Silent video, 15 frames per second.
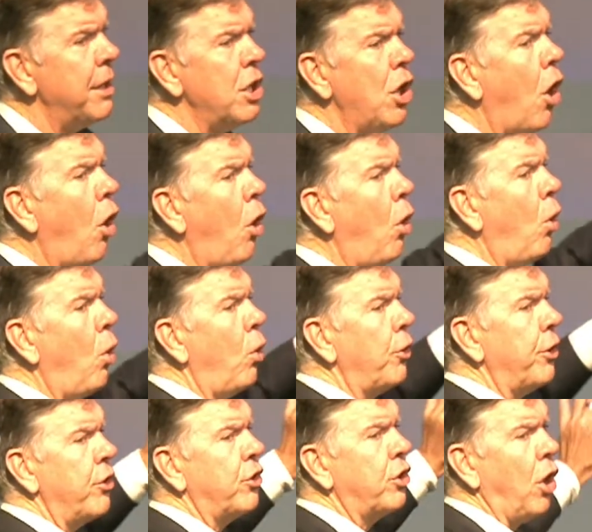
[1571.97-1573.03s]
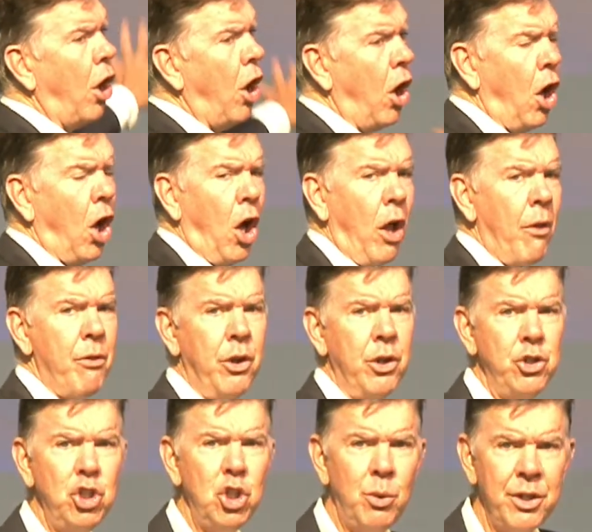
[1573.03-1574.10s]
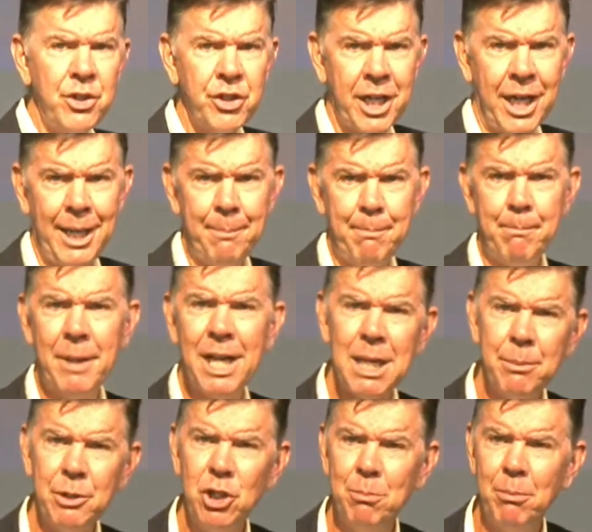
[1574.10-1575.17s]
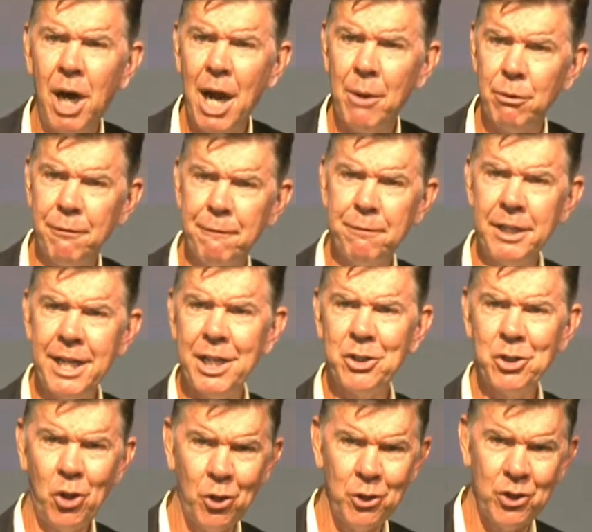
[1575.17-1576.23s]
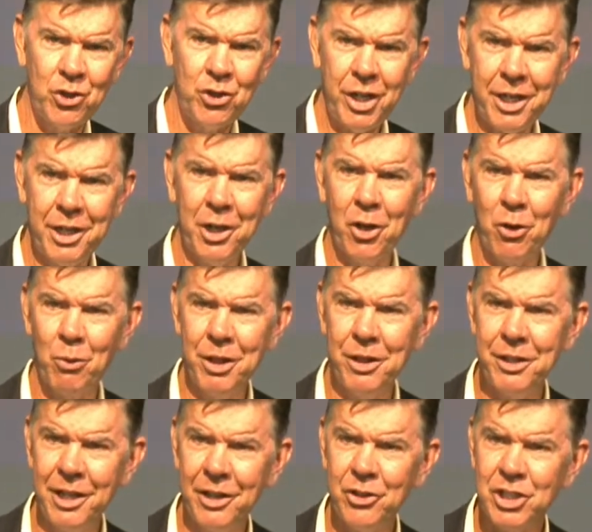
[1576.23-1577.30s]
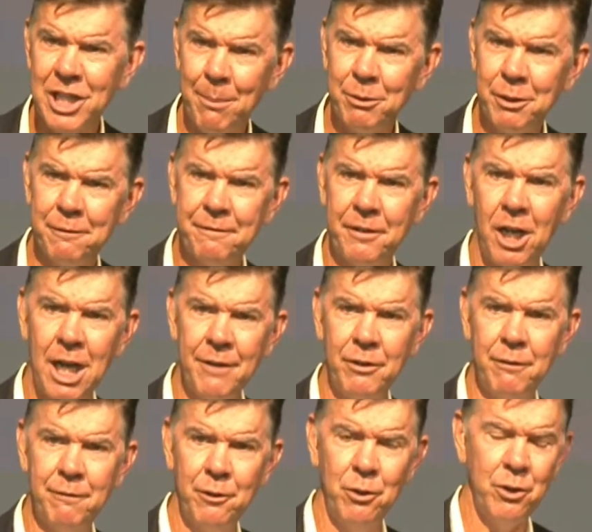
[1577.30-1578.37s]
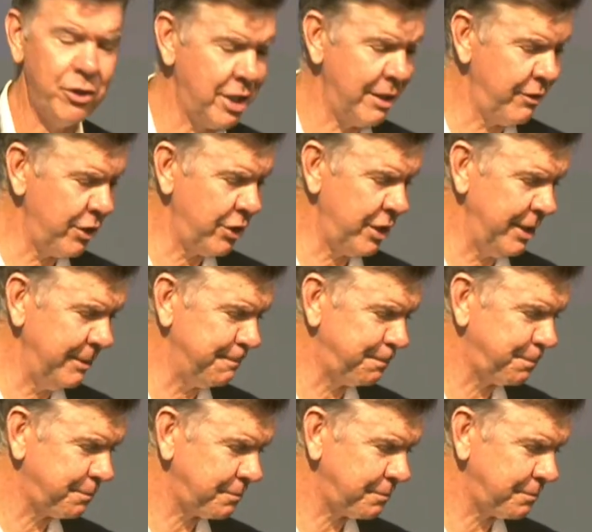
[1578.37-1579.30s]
the old is gone, the new has come, maybe you might reflect on 2 Corinthians chapter 5 and verse 17.